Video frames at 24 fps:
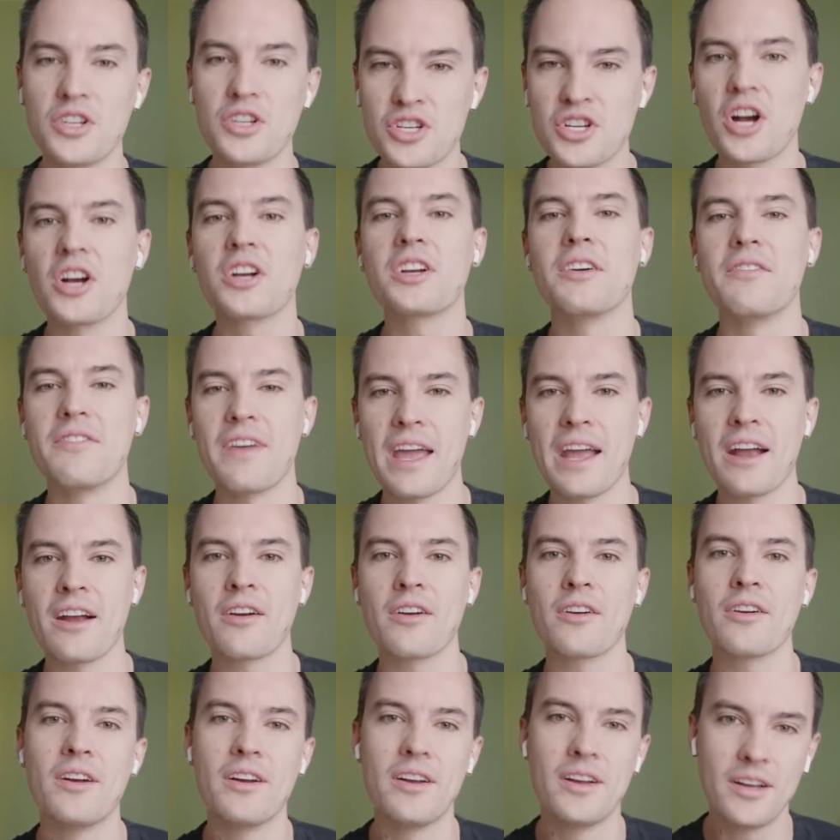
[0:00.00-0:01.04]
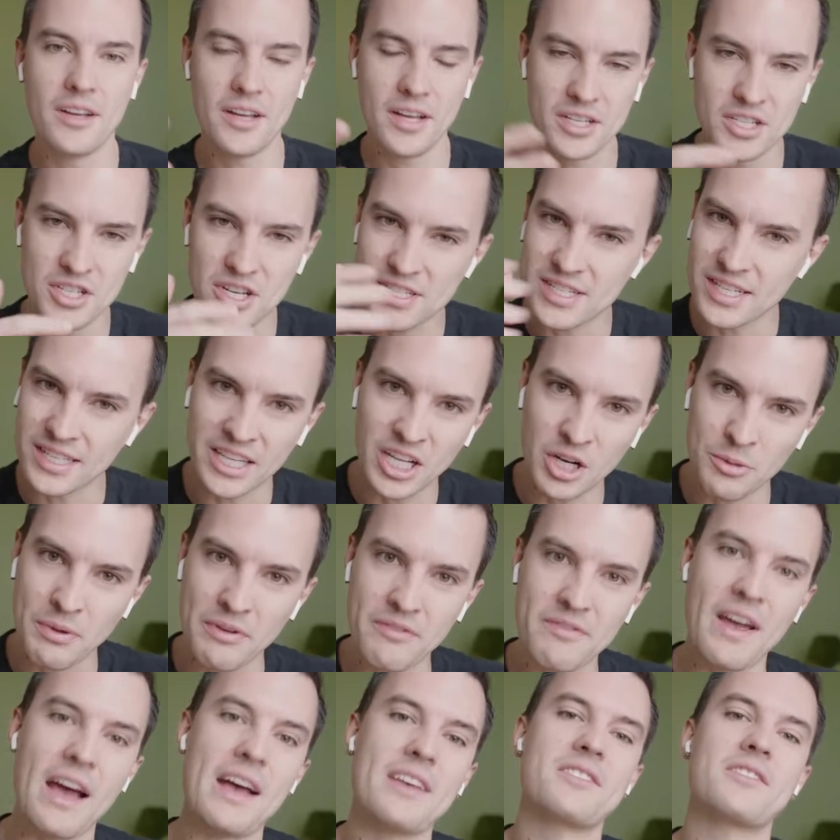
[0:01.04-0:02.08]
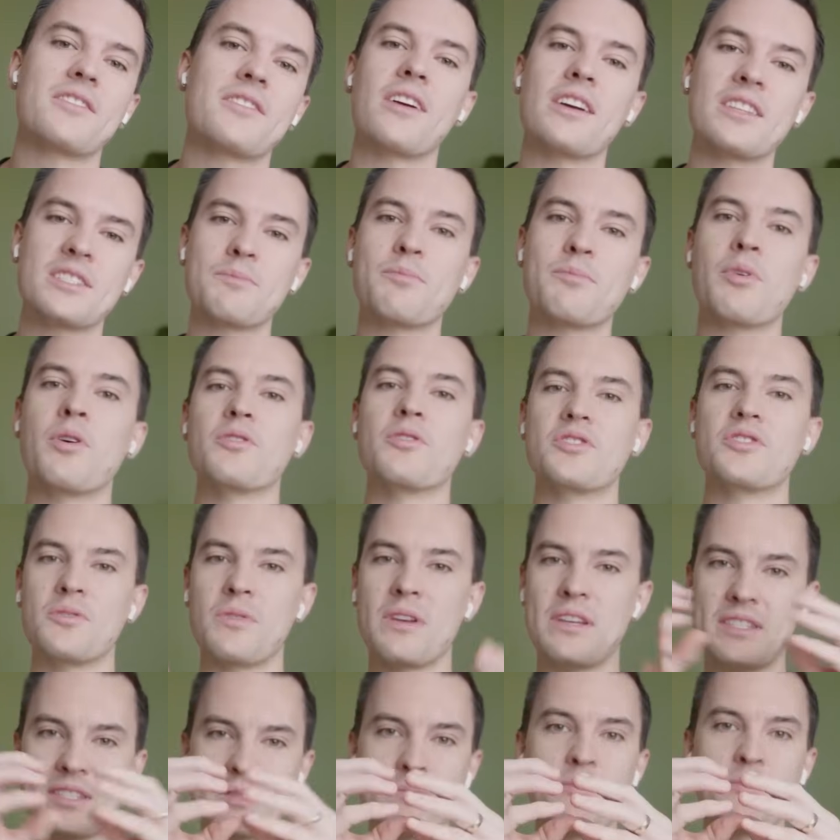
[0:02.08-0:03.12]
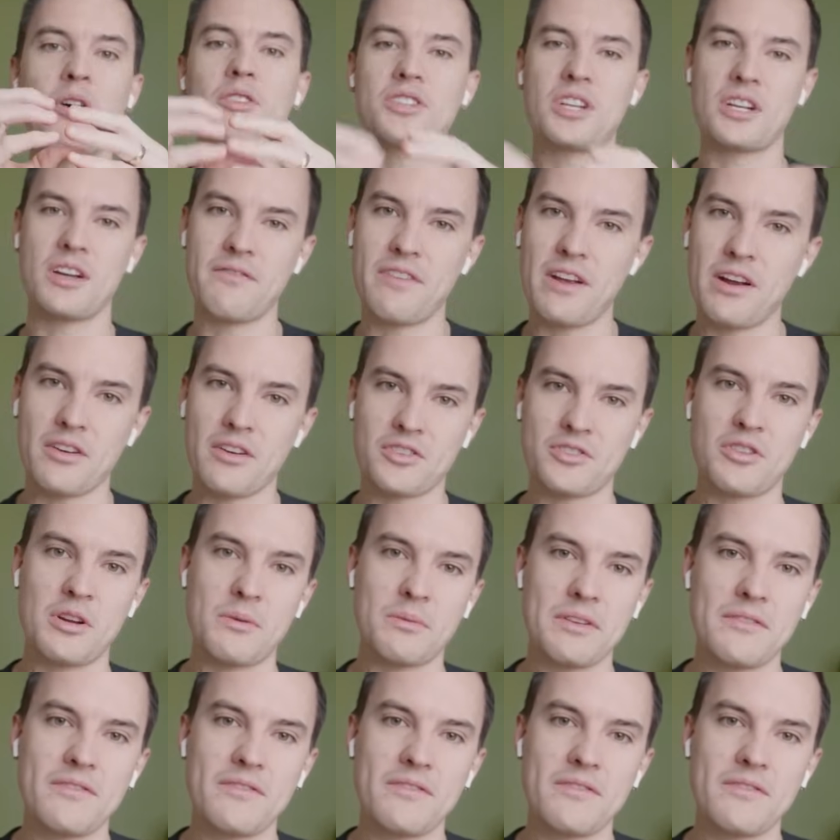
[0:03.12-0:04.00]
chunk of air just a little bit faster, as opposed to a small chunk of air extremely